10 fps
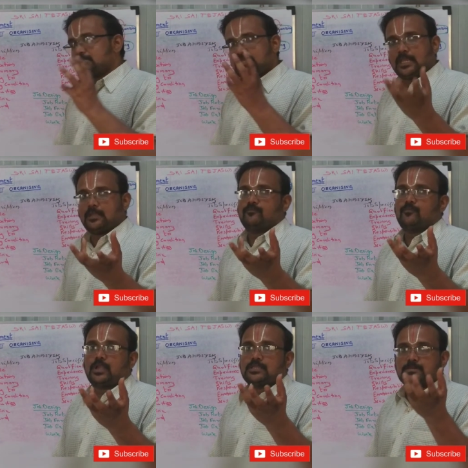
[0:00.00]

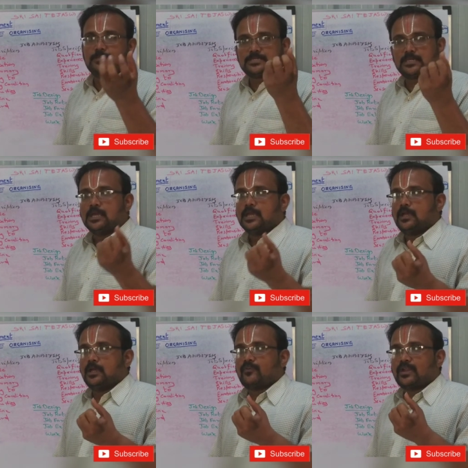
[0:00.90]
Machine, what is the
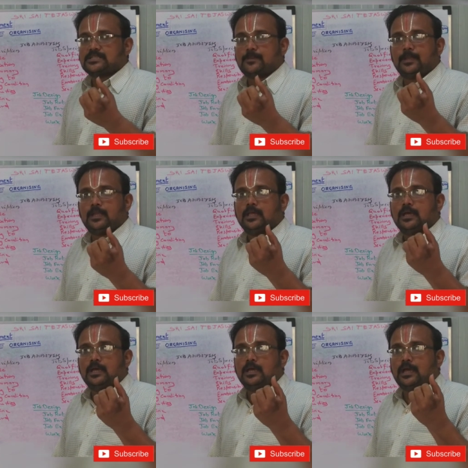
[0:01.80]
machine? For
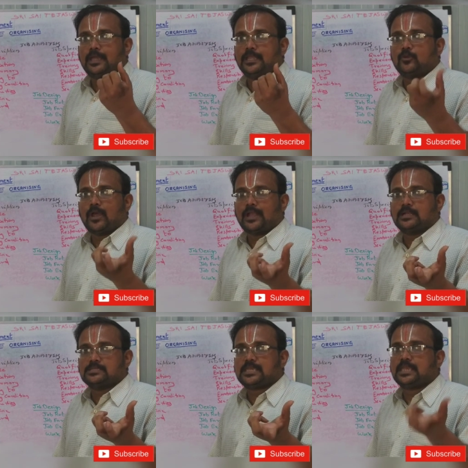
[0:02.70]
example, I need to
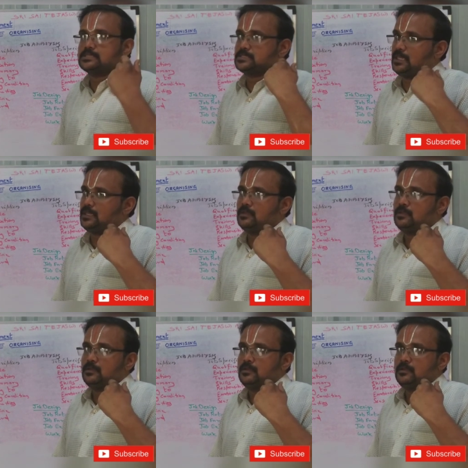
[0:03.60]
handle CNC.
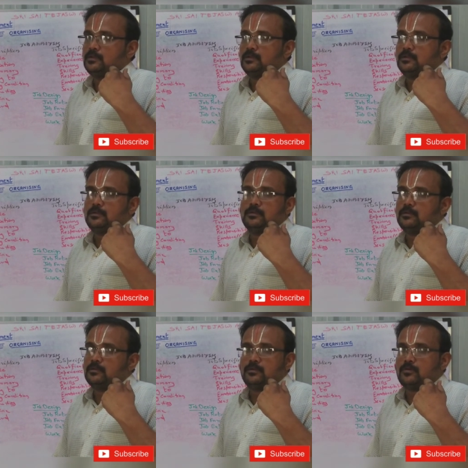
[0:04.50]

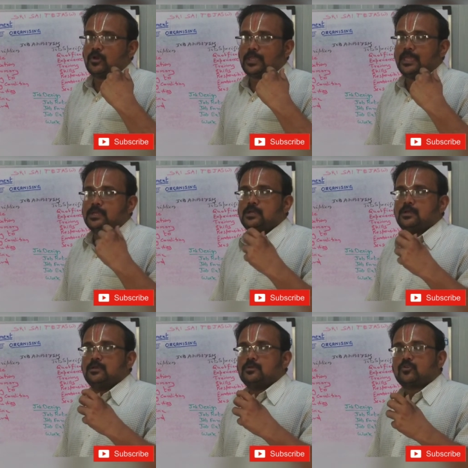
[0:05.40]

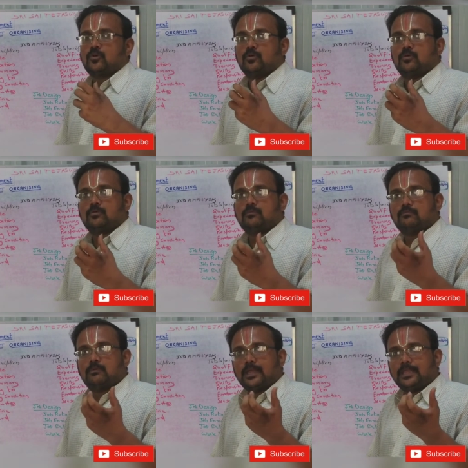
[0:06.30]
Okay,
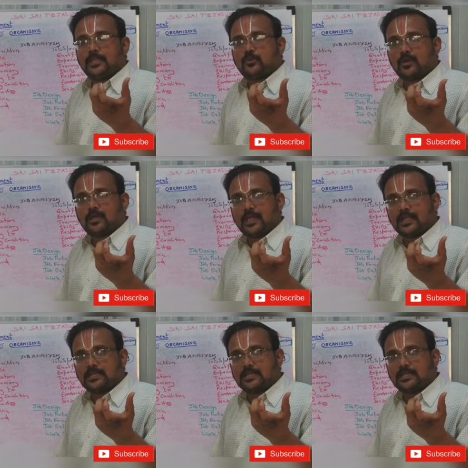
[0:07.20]
so I need to